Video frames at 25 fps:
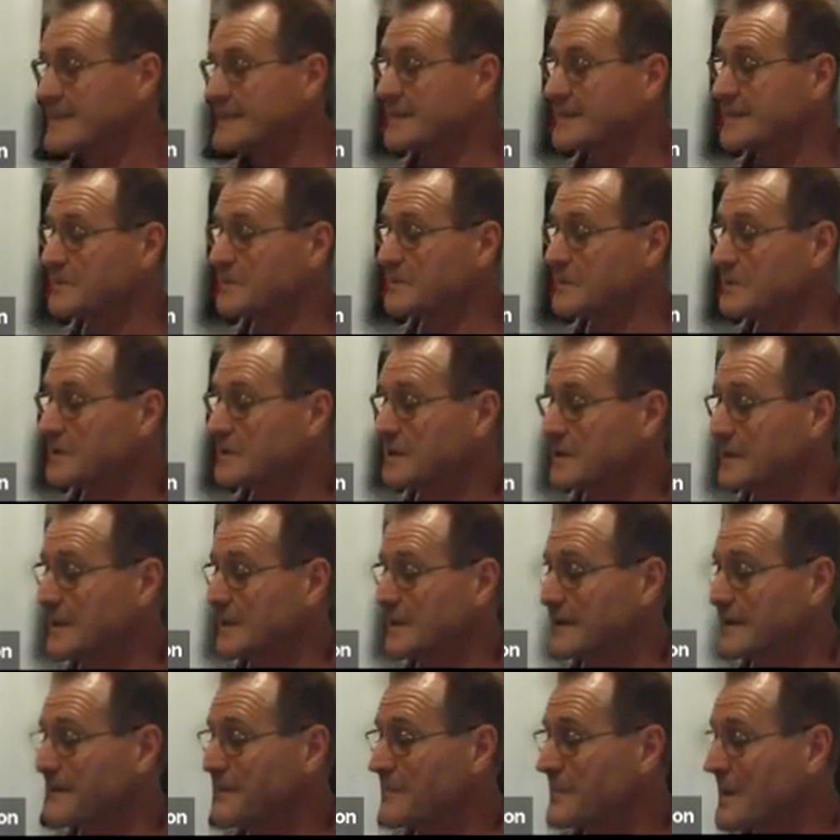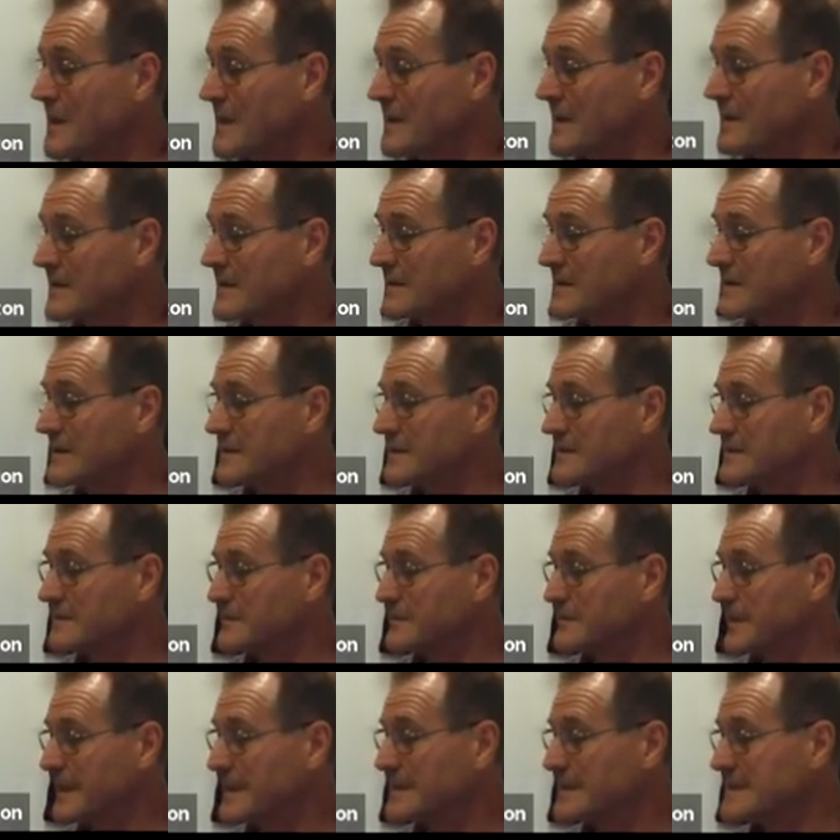knit community, a
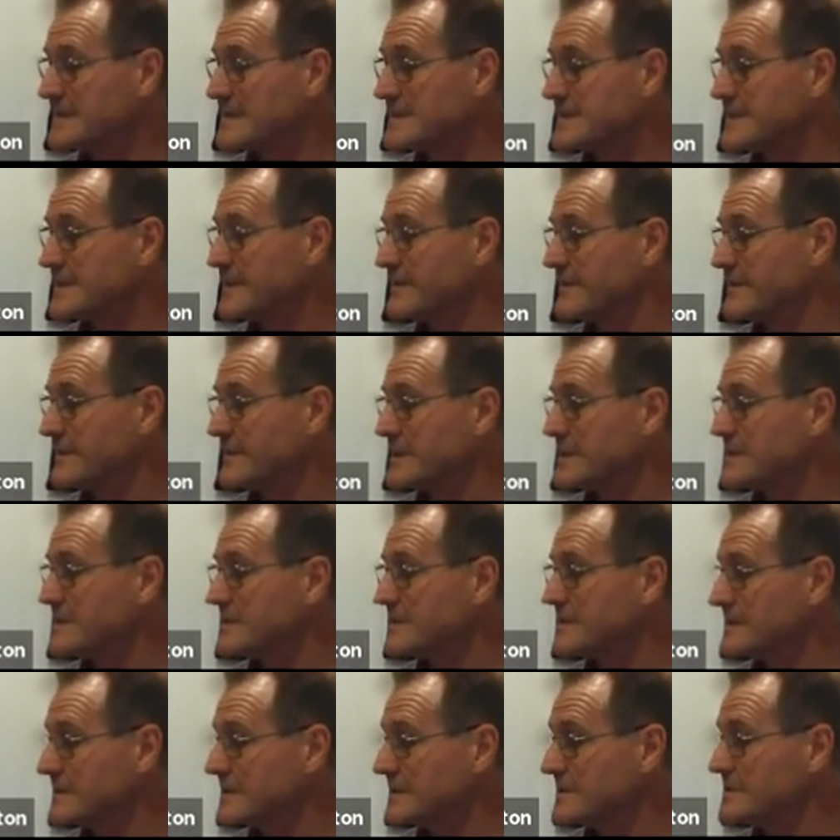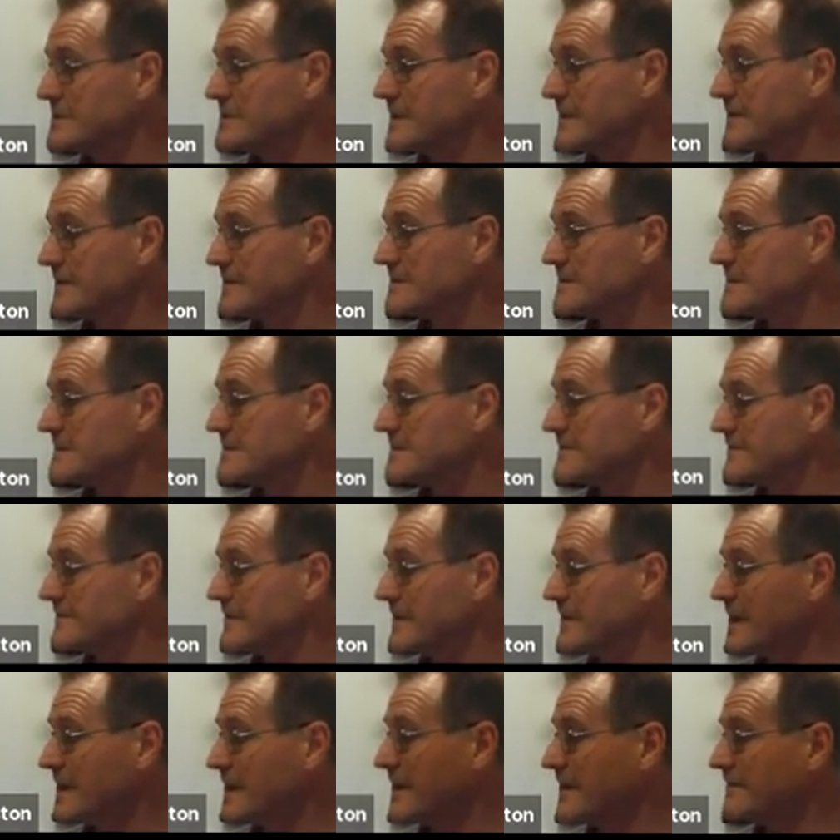dependency on each other to
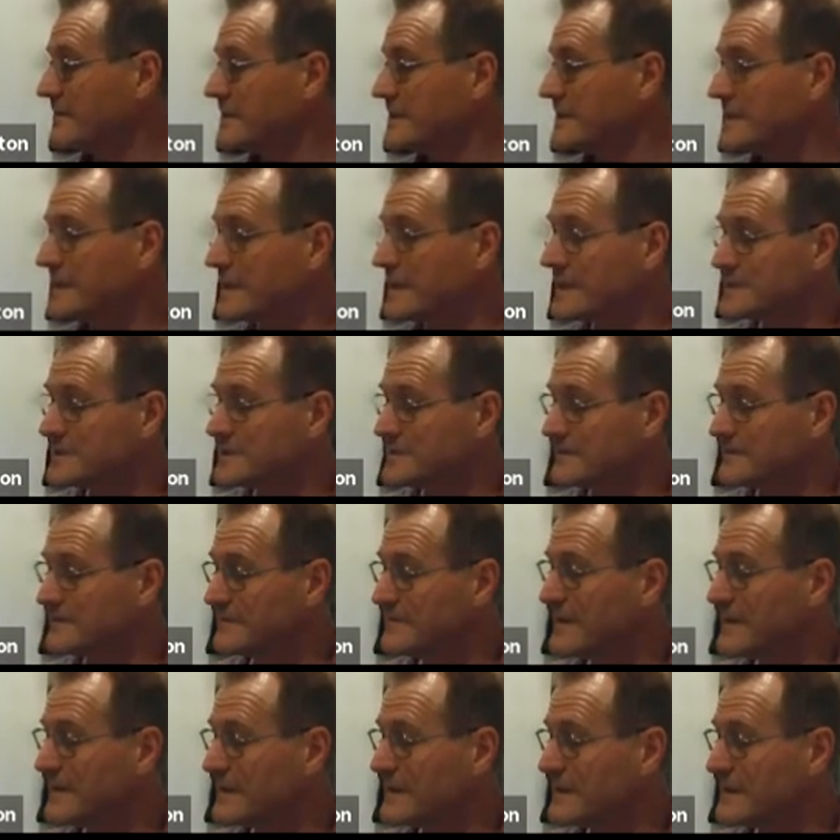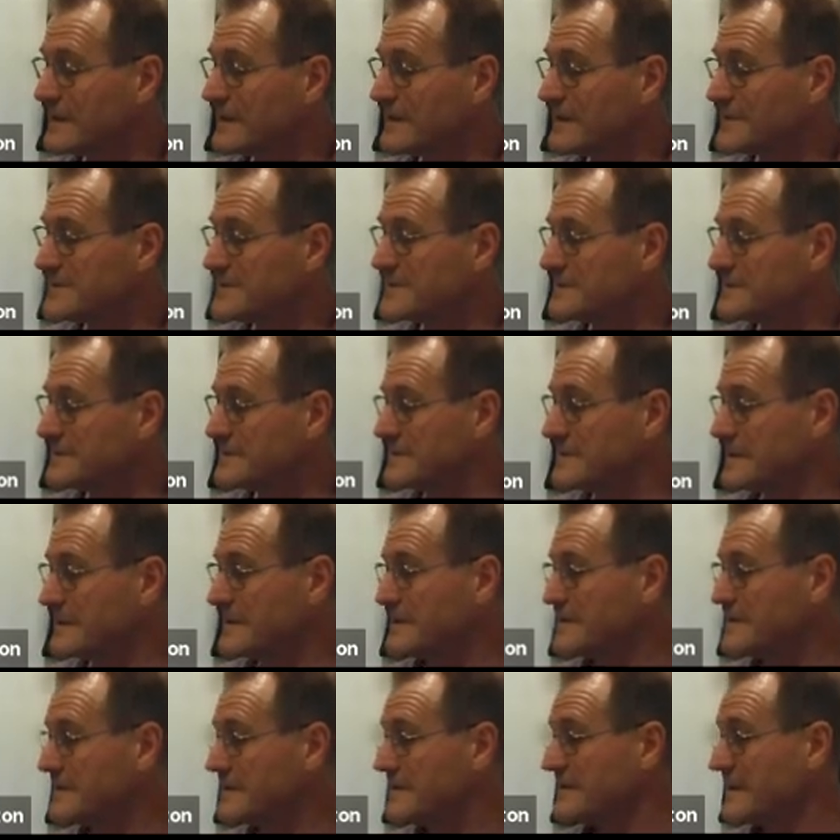survive, a connection far closer to
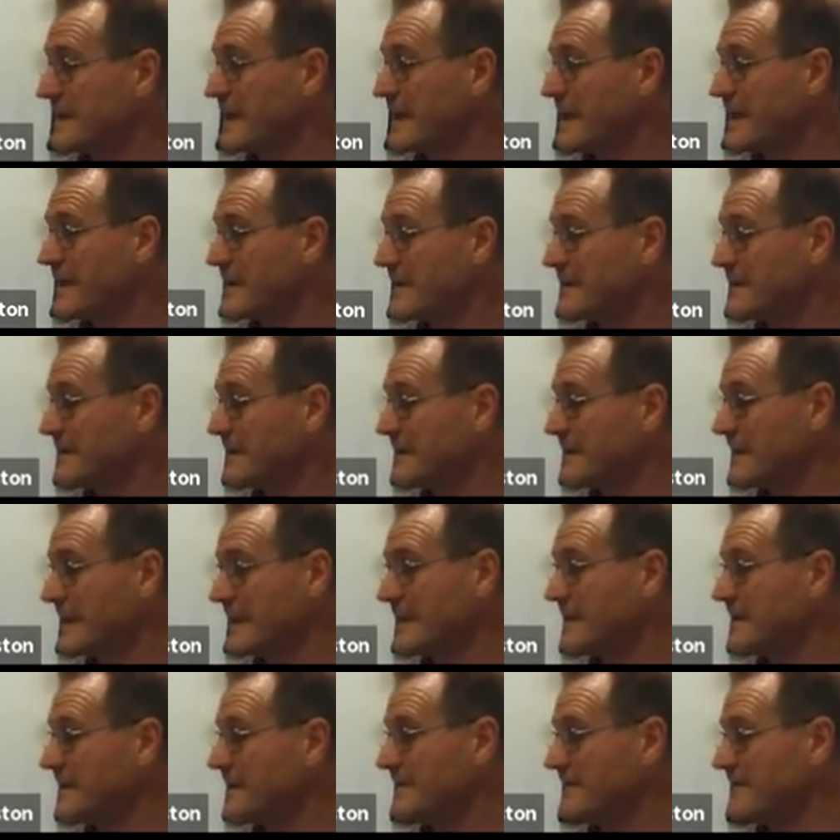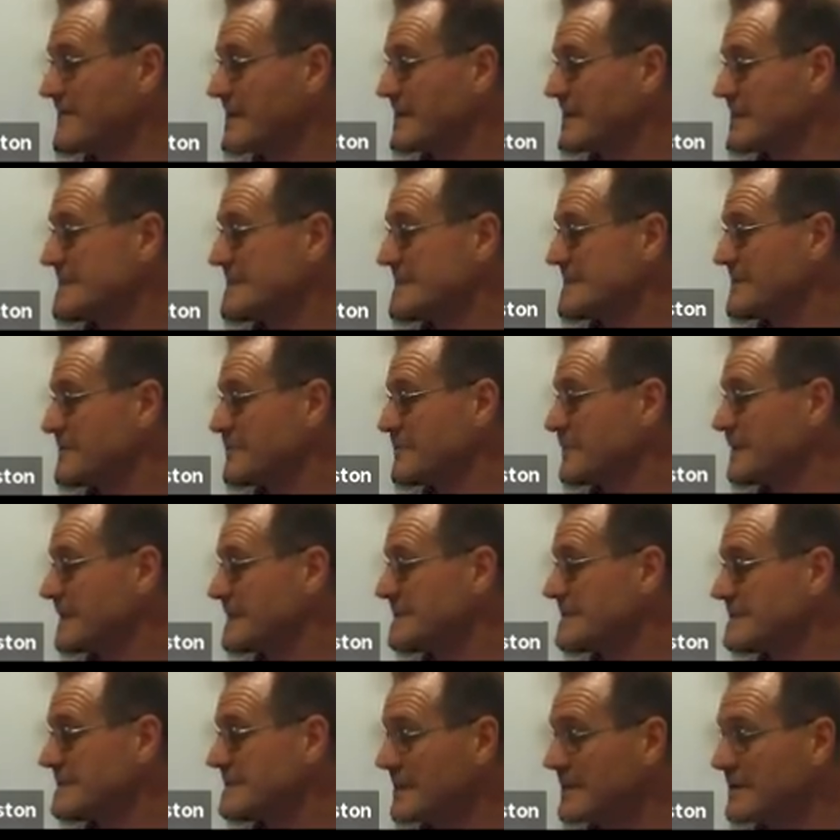the earth than any of us in the
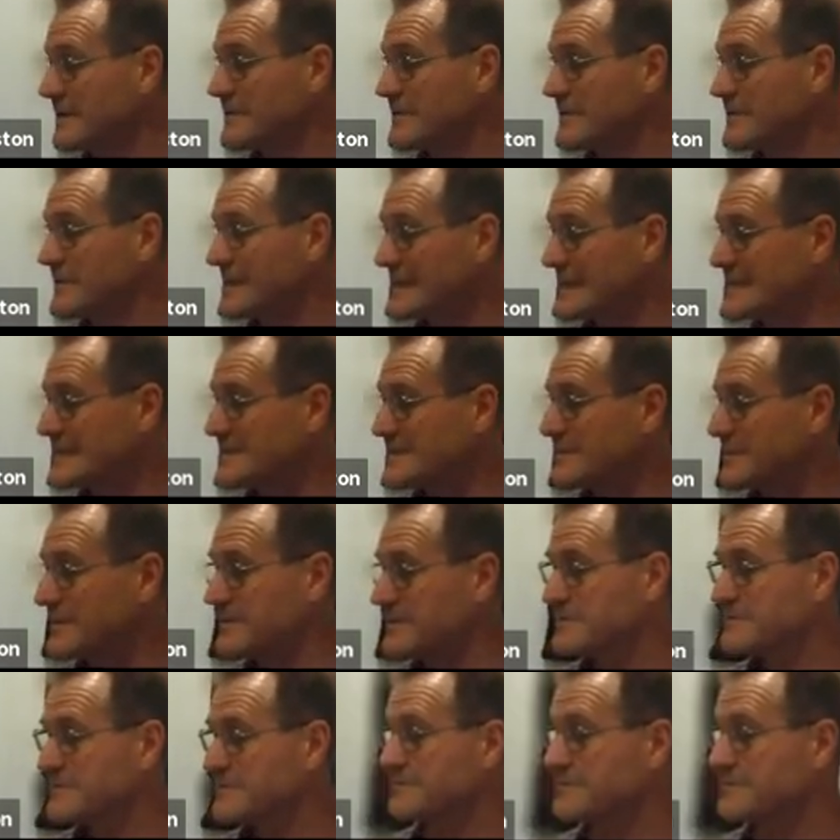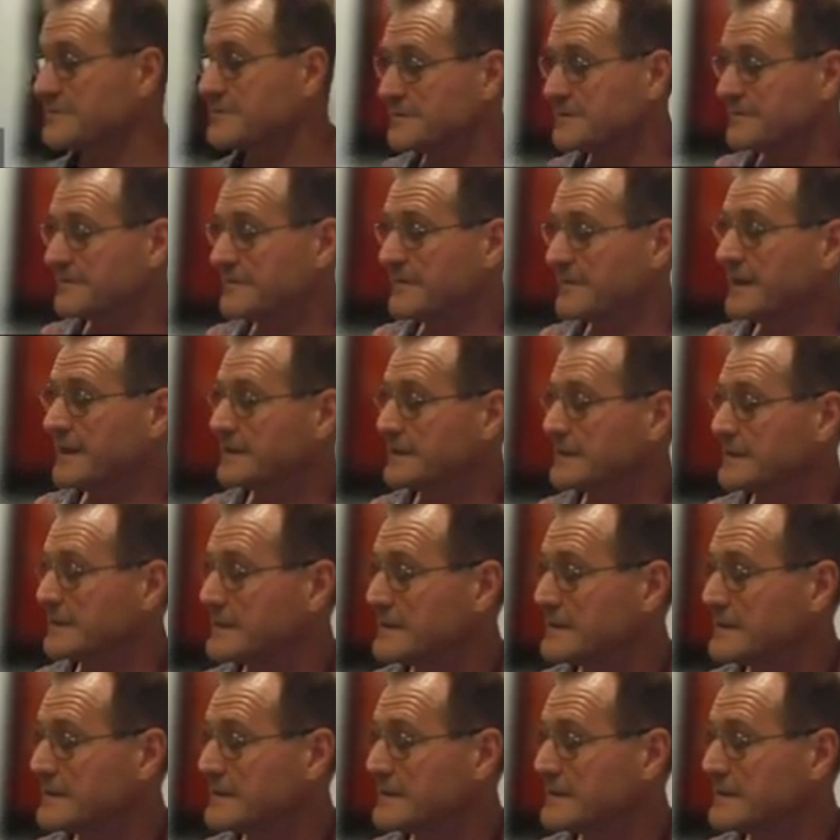West know unless we are driven to find